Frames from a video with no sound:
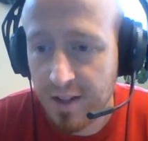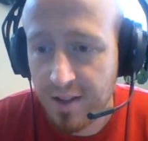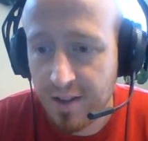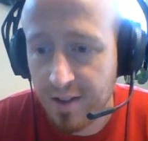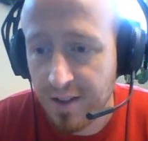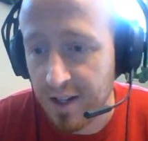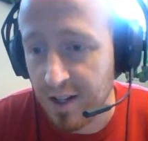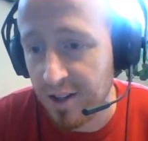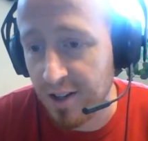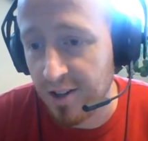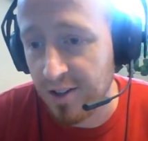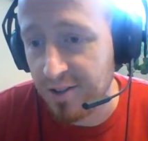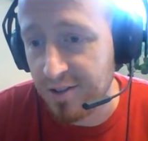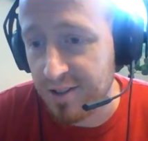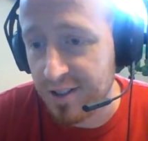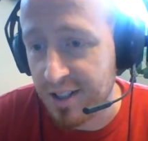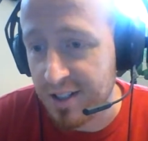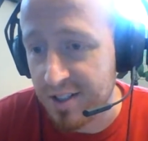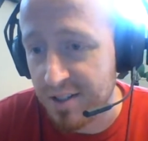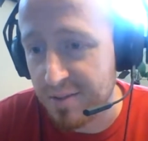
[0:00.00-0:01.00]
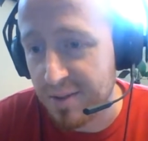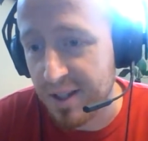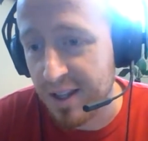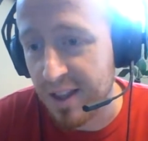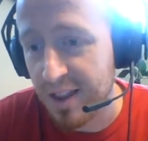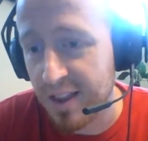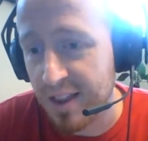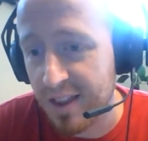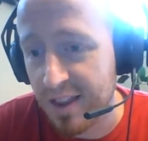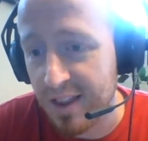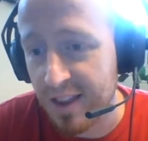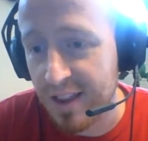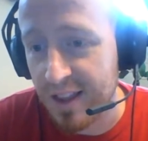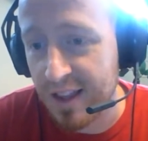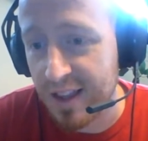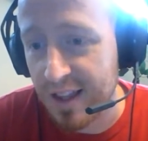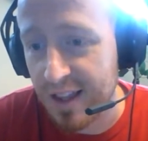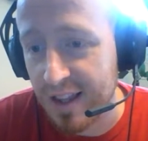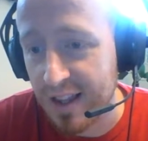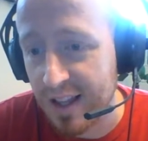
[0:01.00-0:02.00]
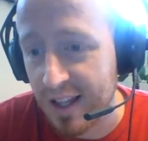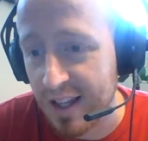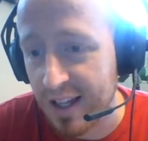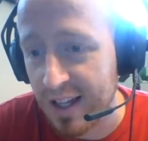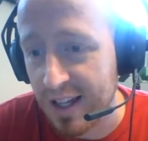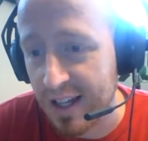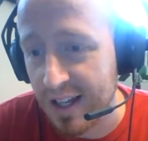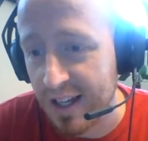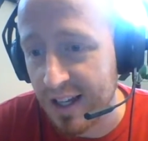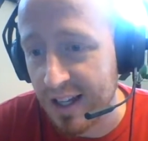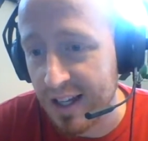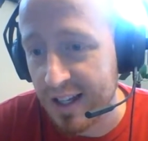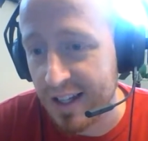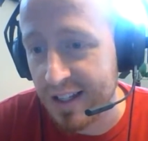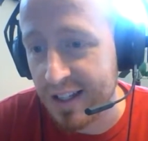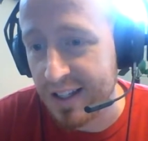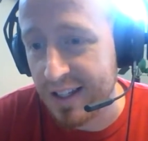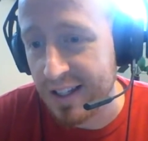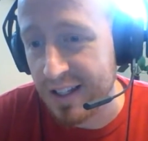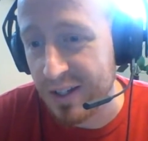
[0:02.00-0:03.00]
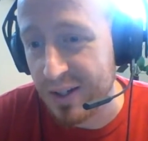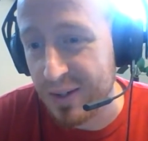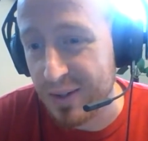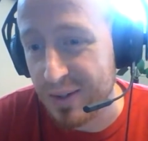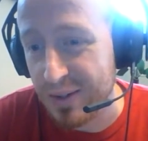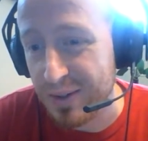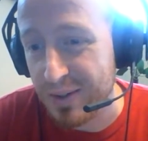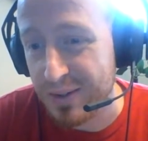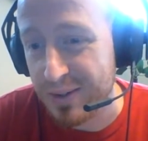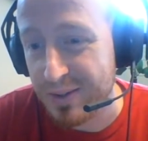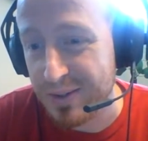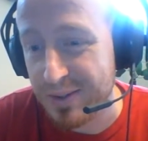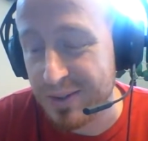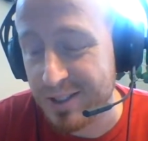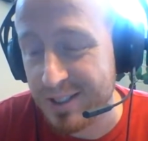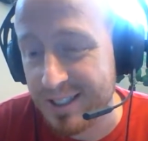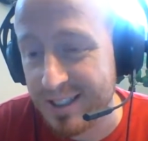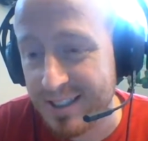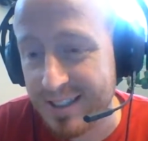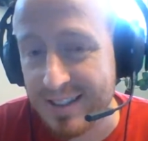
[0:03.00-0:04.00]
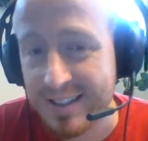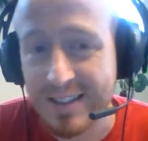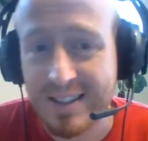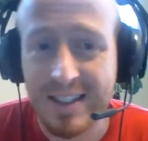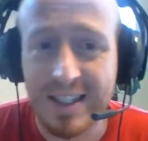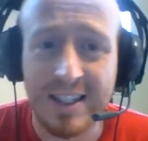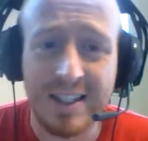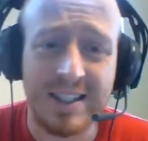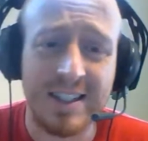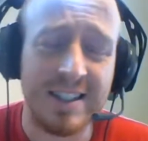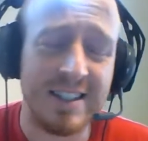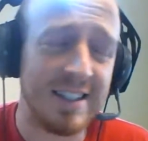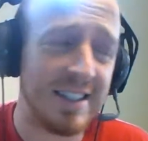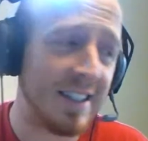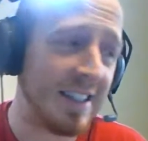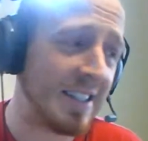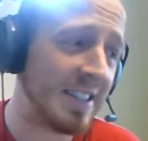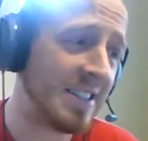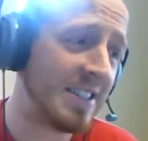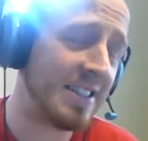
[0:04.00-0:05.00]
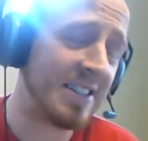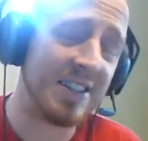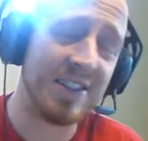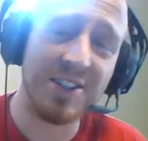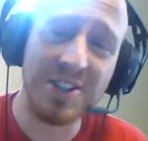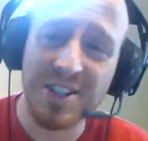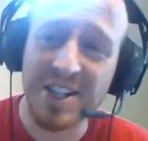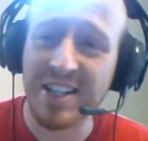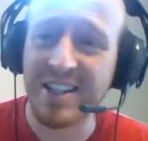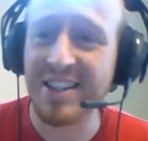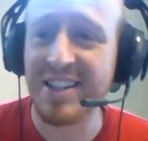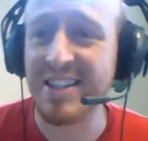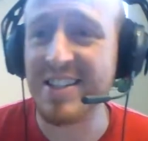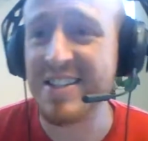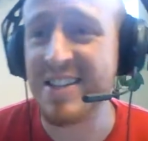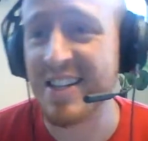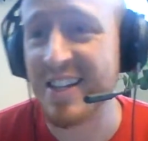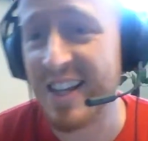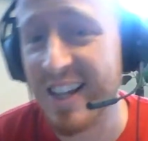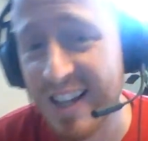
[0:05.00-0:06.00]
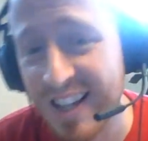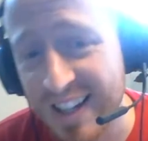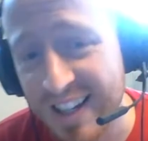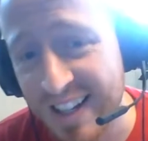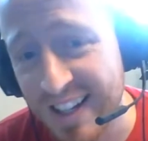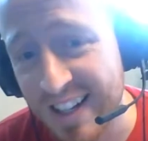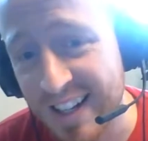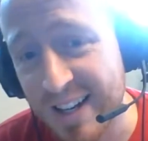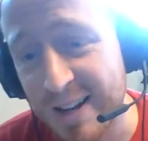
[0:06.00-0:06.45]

There you go, Elizabeth. No. All right, let's look at this again.